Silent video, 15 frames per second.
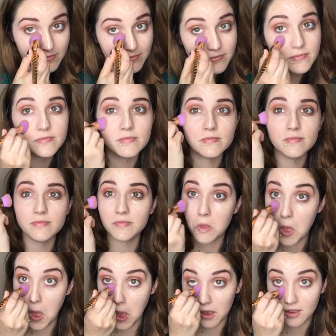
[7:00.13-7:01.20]
I have
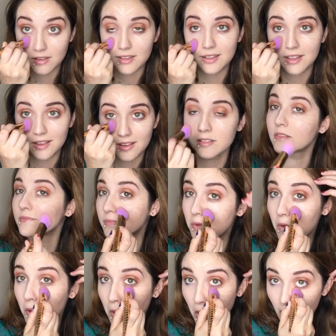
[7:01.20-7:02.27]
strictly been using
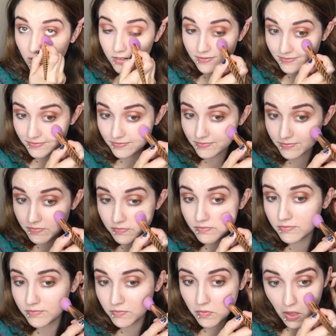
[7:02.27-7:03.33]
this
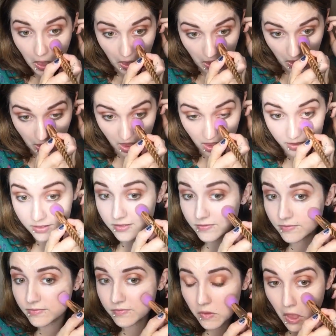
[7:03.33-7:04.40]
just to blend
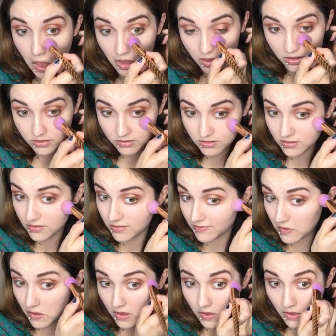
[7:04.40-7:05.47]
out my
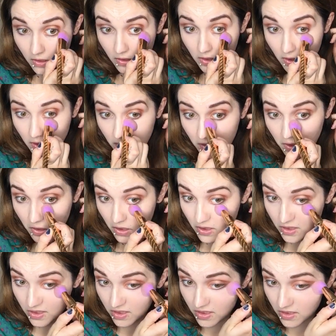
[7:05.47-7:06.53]
concealer.
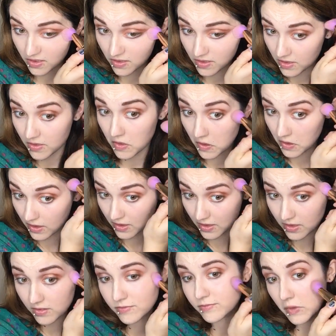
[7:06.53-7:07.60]
It works really
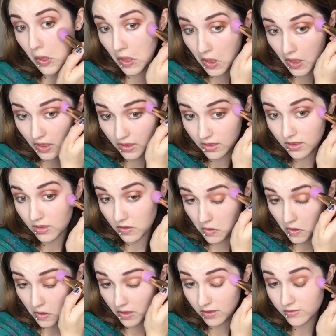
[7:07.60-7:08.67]
well. It
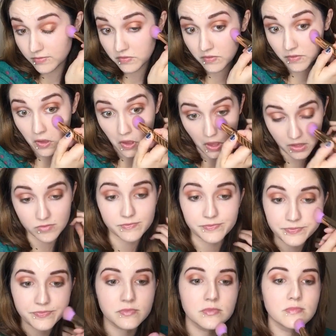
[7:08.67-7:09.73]
gets under the eyes.
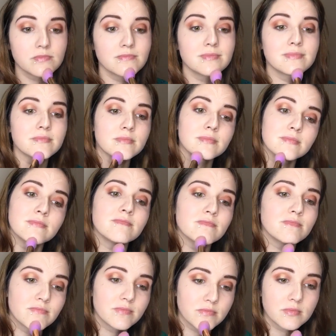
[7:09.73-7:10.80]
Very, very
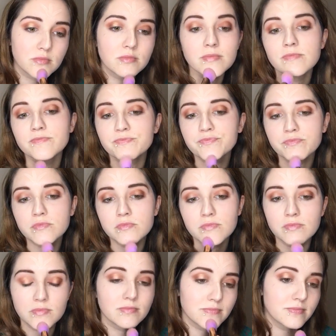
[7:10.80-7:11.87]
good. So I'm very,
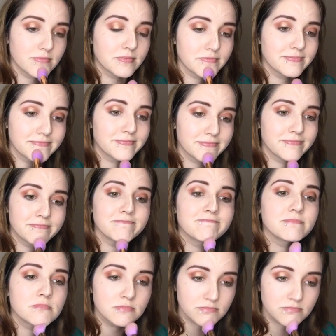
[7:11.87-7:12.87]
very happy with it.